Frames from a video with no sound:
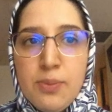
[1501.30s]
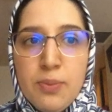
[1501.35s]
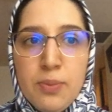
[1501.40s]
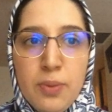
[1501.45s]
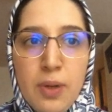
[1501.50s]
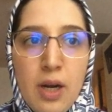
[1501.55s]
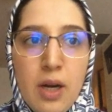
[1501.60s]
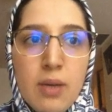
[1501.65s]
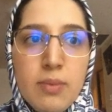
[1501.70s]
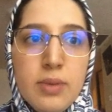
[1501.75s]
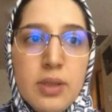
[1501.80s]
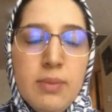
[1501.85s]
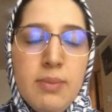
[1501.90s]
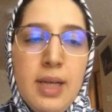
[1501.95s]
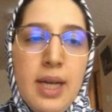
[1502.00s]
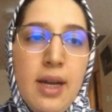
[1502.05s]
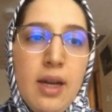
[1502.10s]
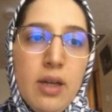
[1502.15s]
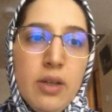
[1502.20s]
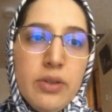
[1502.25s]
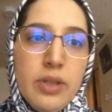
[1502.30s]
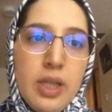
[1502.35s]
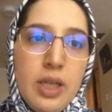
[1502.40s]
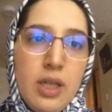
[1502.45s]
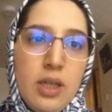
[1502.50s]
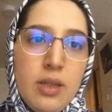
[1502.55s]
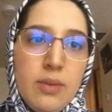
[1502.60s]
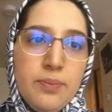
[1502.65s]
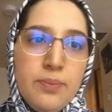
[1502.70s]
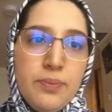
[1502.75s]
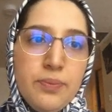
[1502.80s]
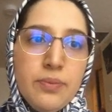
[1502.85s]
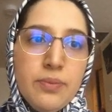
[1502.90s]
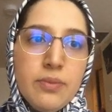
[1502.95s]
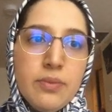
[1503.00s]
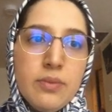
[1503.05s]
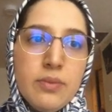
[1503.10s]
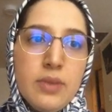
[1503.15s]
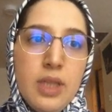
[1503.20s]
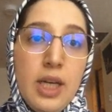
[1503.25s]
problem, our
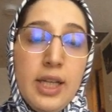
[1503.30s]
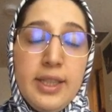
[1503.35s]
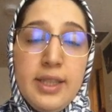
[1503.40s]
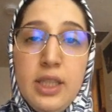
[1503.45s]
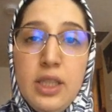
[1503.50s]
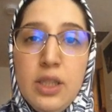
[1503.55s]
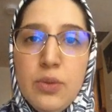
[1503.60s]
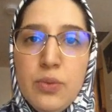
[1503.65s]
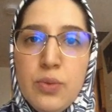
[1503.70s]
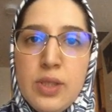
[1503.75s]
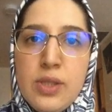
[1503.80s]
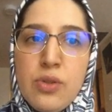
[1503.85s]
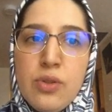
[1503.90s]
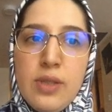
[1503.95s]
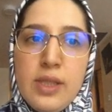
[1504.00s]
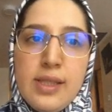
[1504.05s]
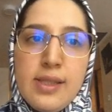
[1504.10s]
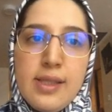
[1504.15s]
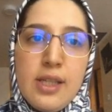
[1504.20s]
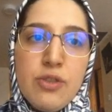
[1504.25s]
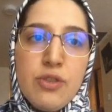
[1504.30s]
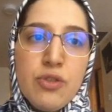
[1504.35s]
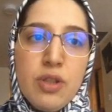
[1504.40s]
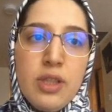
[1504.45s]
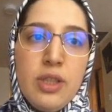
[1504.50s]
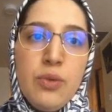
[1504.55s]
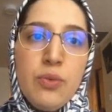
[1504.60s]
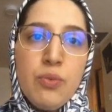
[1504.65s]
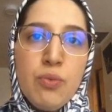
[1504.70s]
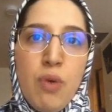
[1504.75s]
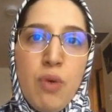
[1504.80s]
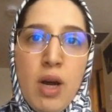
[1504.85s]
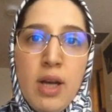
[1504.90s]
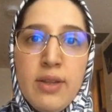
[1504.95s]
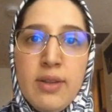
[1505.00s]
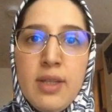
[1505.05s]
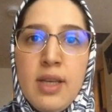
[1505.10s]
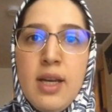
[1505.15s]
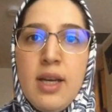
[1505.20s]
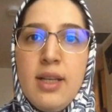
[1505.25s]
idea was to essentially
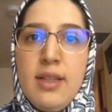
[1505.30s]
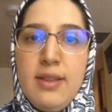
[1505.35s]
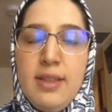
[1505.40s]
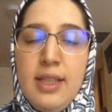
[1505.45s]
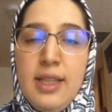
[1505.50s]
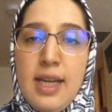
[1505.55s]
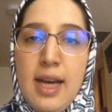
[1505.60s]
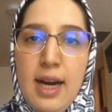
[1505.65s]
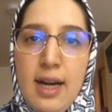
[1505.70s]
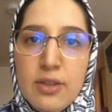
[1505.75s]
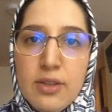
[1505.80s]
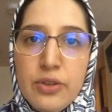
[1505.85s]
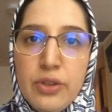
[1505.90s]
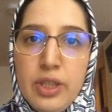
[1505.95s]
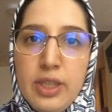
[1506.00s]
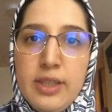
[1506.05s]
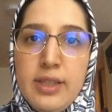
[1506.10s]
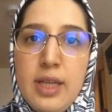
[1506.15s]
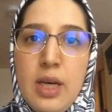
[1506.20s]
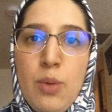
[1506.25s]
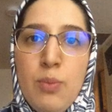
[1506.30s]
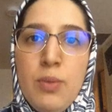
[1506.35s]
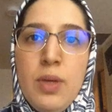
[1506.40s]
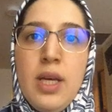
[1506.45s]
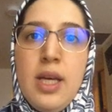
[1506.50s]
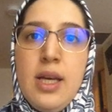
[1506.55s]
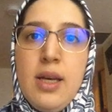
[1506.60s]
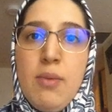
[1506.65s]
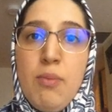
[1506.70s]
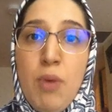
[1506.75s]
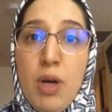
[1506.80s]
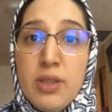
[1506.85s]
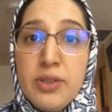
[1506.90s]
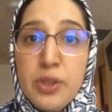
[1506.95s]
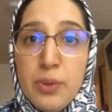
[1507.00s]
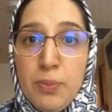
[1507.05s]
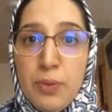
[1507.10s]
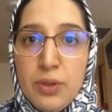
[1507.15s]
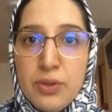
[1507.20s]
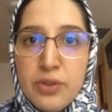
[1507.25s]
run the algorithm
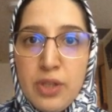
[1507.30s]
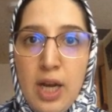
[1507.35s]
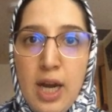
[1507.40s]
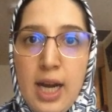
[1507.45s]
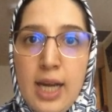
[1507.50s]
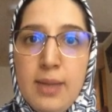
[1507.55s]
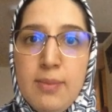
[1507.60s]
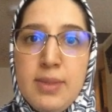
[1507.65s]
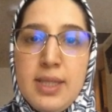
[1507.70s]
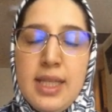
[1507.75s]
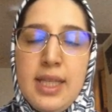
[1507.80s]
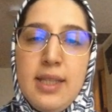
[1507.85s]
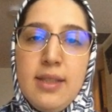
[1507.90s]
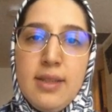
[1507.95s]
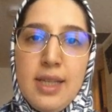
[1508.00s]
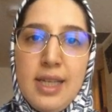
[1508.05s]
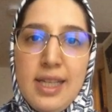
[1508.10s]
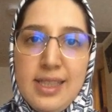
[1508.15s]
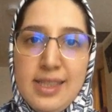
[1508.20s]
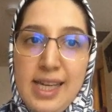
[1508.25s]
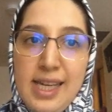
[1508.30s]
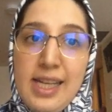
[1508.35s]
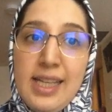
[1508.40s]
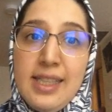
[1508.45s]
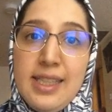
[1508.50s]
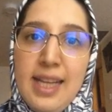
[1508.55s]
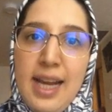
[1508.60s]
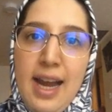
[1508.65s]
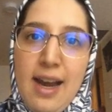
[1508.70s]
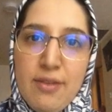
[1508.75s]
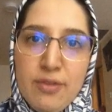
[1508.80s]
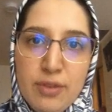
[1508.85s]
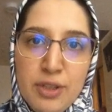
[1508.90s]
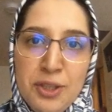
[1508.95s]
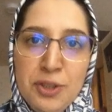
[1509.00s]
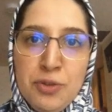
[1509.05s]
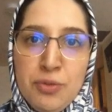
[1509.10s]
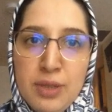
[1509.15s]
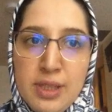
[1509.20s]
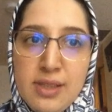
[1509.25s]
multiple times and take the average
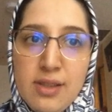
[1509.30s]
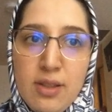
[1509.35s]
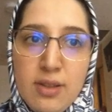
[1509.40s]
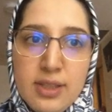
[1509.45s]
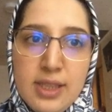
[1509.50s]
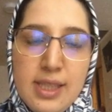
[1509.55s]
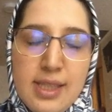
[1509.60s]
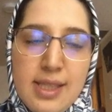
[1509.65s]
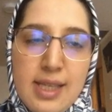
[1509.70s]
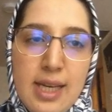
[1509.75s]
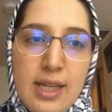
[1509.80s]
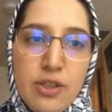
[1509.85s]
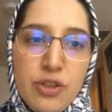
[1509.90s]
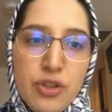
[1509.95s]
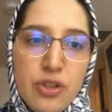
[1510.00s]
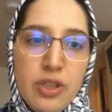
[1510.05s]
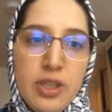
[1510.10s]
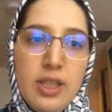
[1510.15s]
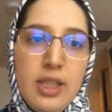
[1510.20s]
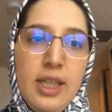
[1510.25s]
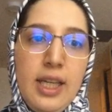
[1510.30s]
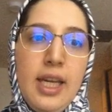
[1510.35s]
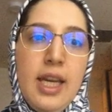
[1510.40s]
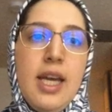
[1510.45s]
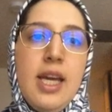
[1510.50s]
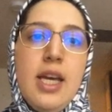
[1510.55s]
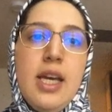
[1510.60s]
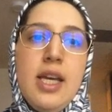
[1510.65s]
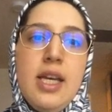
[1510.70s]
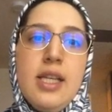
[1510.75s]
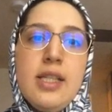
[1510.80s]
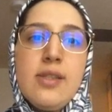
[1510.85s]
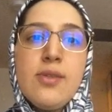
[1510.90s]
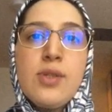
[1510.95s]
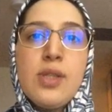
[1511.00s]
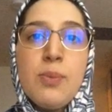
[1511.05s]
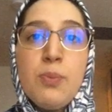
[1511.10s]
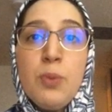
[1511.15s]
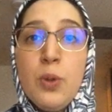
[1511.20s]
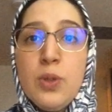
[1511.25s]
result essentially. So
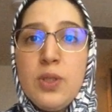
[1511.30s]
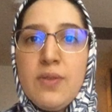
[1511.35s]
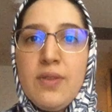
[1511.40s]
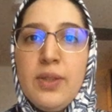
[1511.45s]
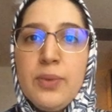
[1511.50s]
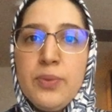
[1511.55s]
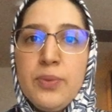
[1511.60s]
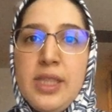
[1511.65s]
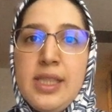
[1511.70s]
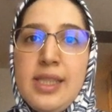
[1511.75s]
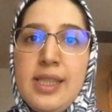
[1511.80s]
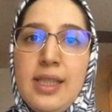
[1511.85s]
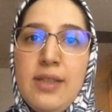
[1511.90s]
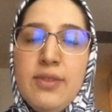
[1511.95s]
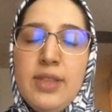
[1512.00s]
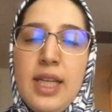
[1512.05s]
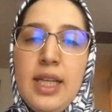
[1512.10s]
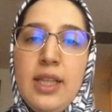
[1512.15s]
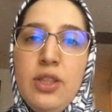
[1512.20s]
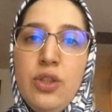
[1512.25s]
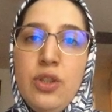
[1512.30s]
suppose we received a